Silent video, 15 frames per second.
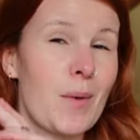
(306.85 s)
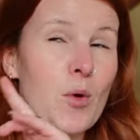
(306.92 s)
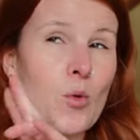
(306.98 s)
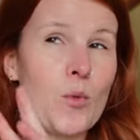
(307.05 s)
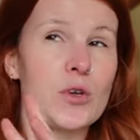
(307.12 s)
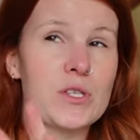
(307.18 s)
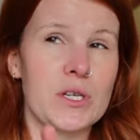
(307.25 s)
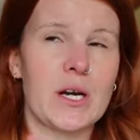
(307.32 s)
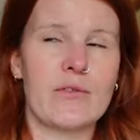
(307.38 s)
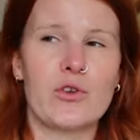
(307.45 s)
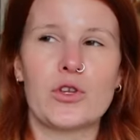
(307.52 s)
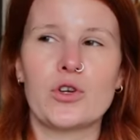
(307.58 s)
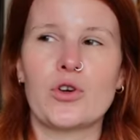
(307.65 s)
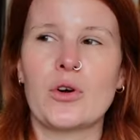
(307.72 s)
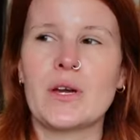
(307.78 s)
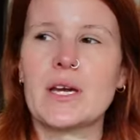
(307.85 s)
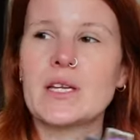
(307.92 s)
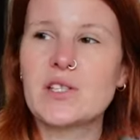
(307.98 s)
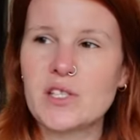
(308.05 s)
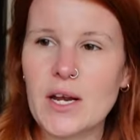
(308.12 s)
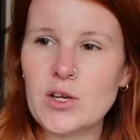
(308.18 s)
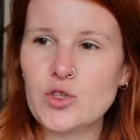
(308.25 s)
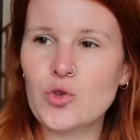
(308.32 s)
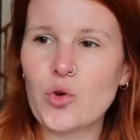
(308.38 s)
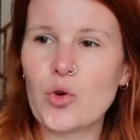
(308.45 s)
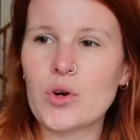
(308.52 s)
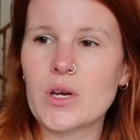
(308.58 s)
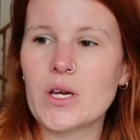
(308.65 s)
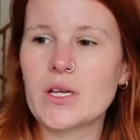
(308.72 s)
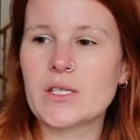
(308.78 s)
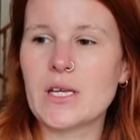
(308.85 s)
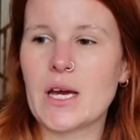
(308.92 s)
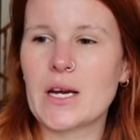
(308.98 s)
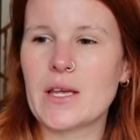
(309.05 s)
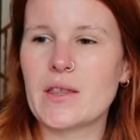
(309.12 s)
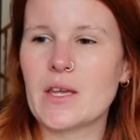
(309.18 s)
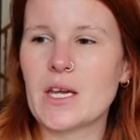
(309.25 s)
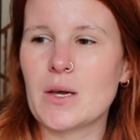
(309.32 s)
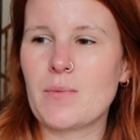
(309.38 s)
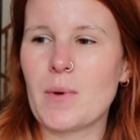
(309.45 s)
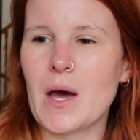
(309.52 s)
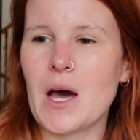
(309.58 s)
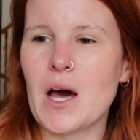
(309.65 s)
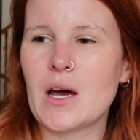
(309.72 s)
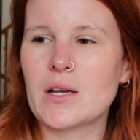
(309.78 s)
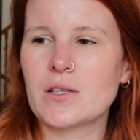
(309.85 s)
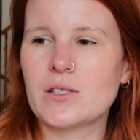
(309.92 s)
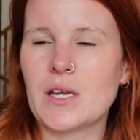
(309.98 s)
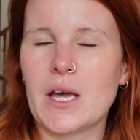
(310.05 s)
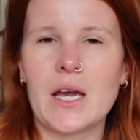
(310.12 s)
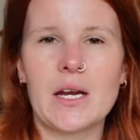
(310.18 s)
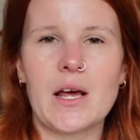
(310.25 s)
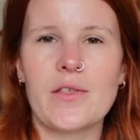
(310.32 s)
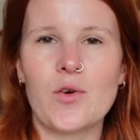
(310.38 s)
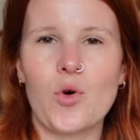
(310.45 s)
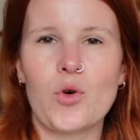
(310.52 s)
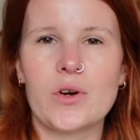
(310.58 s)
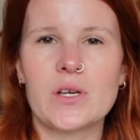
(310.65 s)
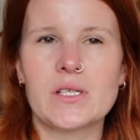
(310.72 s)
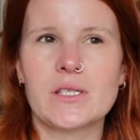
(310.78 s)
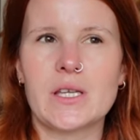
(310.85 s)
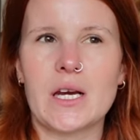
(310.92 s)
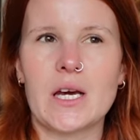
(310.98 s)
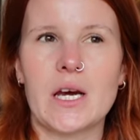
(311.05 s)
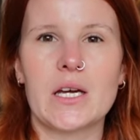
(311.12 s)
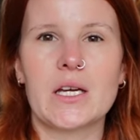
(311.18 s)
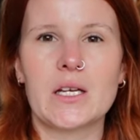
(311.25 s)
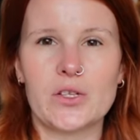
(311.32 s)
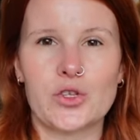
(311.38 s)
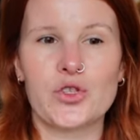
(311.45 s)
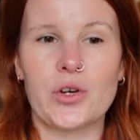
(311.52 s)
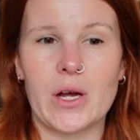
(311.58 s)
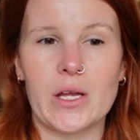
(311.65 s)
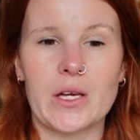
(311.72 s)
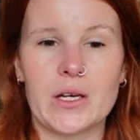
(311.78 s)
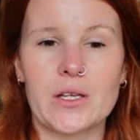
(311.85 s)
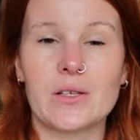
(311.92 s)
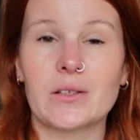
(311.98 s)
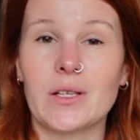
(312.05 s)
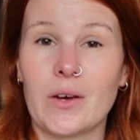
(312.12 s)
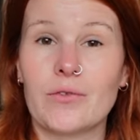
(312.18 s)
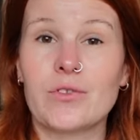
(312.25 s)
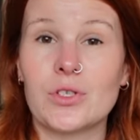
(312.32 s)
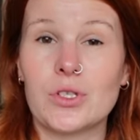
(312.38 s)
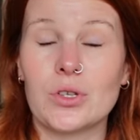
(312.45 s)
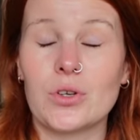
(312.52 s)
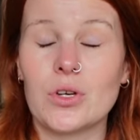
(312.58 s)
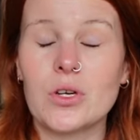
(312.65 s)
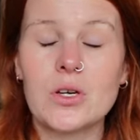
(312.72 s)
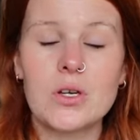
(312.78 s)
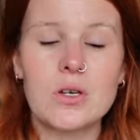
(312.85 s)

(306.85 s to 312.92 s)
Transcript: I'm almost done. I've only got international orders and I think about 10 other orders that are in Australia left to do.